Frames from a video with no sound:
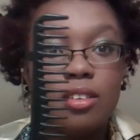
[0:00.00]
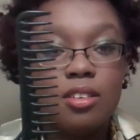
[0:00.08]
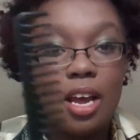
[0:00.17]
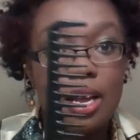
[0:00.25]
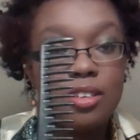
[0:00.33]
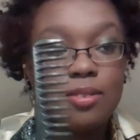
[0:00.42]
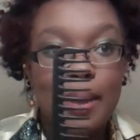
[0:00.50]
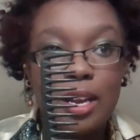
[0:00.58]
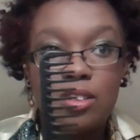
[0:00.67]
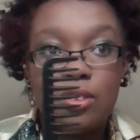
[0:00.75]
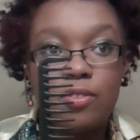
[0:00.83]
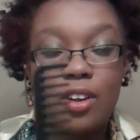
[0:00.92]
not as bad
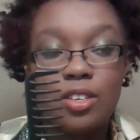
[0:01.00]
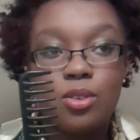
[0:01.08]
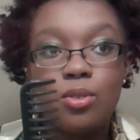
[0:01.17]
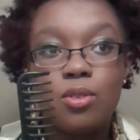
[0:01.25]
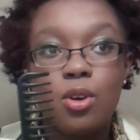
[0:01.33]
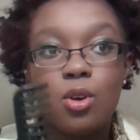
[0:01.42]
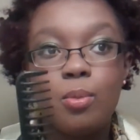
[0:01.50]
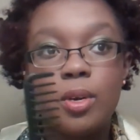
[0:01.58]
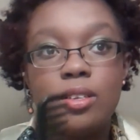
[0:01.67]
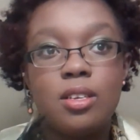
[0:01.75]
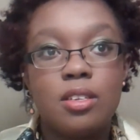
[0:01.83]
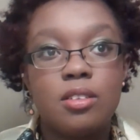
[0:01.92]
as a fine tooth comb, and
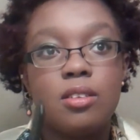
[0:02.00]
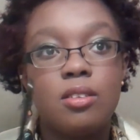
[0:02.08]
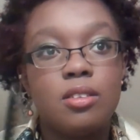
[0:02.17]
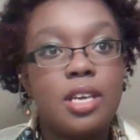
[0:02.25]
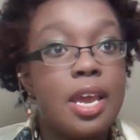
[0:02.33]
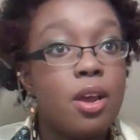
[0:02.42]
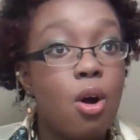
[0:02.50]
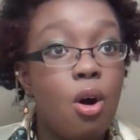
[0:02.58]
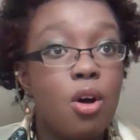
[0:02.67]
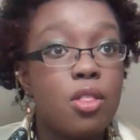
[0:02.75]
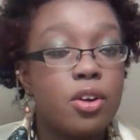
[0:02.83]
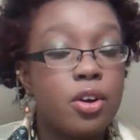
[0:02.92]
it doesn't take
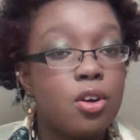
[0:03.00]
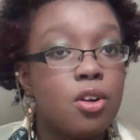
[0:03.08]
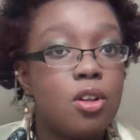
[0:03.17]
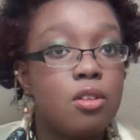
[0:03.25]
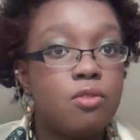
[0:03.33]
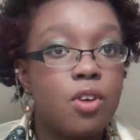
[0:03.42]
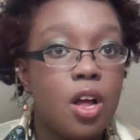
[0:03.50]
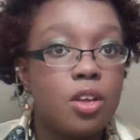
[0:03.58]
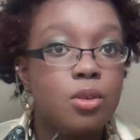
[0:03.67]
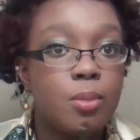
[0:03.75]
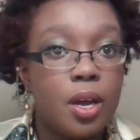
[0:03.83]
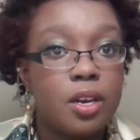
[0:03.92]
all the curl and
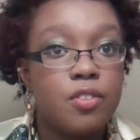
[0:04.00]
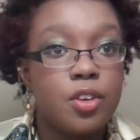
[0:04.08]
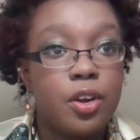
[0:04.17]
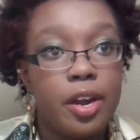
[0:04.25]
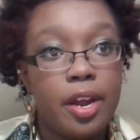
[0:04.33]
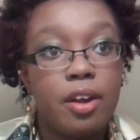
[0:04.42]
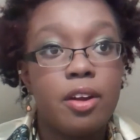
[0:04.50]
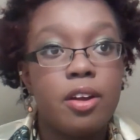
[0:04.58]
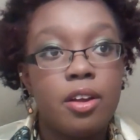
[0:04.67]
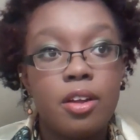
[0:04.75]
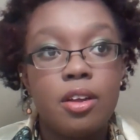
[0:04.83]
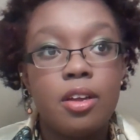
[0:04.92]
volume out of your hair.
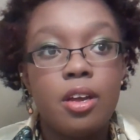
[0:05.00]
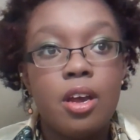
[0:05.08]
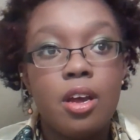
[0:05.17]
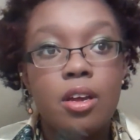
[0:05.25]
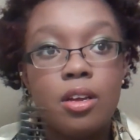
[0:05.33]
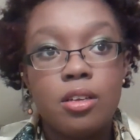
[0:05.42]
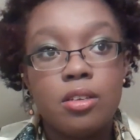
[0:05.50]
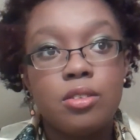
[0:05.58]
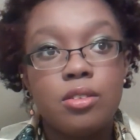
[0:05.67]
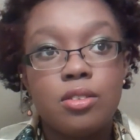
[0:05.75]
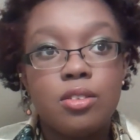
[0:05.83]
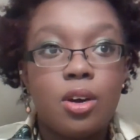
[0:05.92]

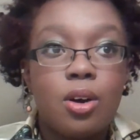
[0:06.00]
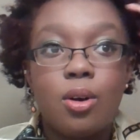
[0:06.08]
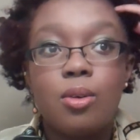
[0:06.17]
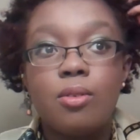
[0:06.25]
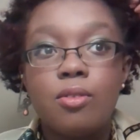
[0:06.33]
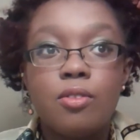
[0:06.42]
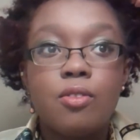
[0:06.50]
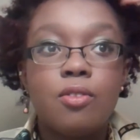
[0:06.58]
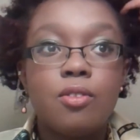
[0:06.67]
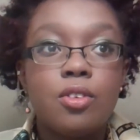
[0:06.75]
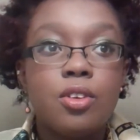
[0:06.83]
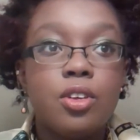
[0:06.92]
So
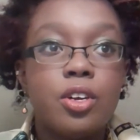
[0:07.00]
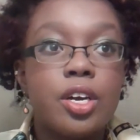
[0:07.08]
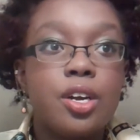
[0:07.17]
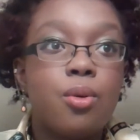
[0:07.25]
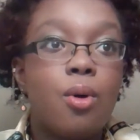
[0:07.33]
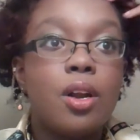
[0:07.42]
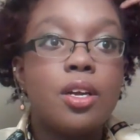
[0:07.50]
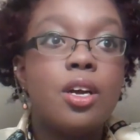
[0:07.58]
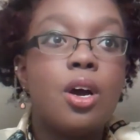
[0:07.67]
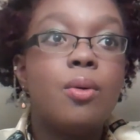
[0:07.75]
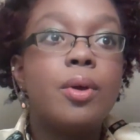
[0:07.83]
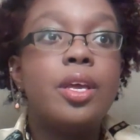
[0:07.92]
you're gonna want to
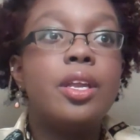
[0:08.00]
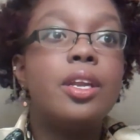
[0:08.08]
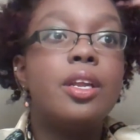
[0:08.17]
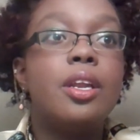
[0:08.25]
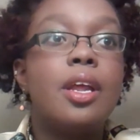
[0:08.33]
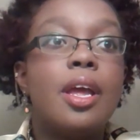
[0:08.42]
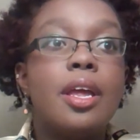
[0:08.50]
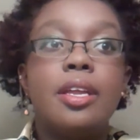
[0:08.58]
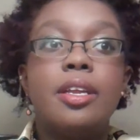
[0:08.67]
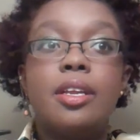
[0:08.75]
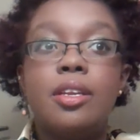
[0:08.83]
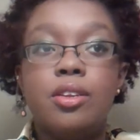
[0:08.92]
go in, and
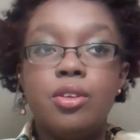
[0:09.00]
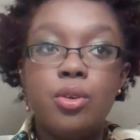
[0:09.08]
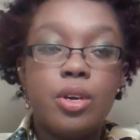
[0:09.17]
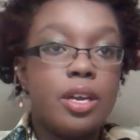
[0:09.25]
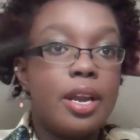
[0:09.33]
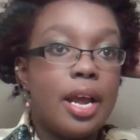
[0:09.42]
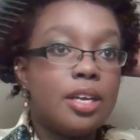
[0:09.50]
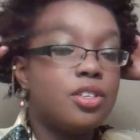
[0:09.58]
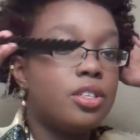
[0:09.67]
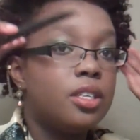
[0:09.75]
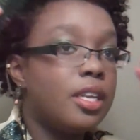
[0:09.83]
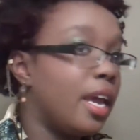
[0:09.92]
you can
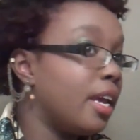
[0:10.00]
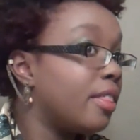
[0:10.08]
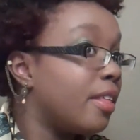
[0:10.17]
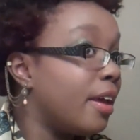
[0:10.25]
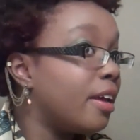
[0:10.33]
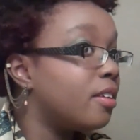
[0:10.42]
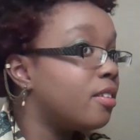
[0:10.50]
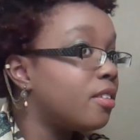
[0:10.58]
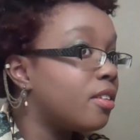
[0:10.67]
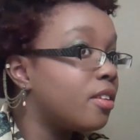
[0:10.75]
actually take this